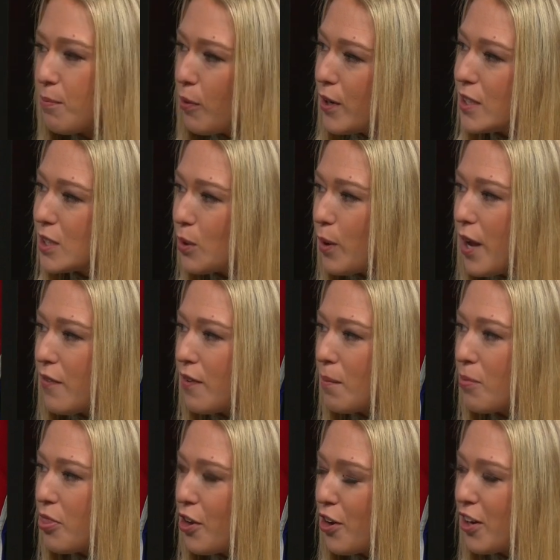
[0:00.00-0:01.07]
points away
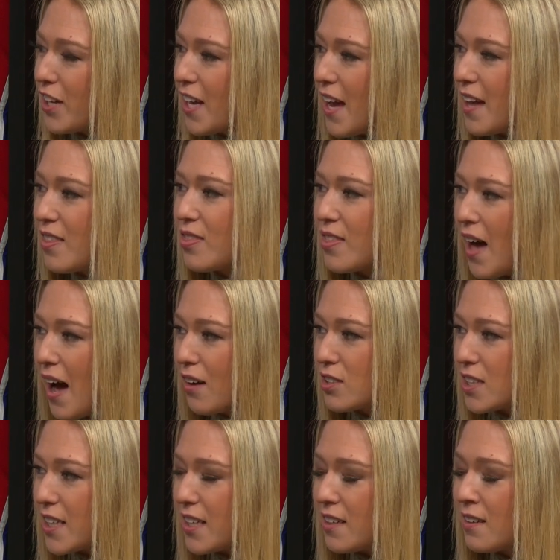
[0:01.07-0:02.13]
from
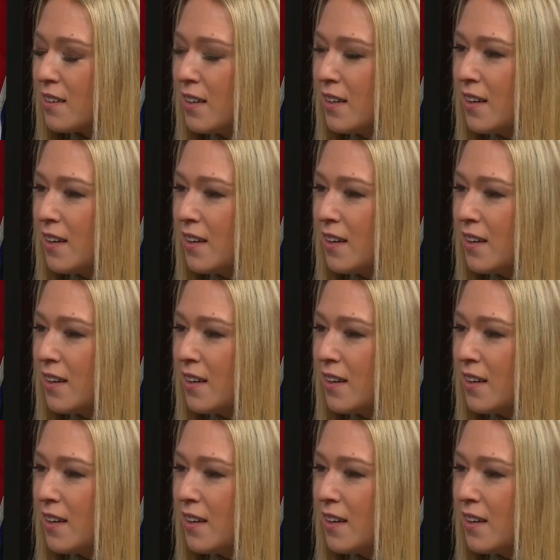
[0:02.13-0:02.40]
38,000.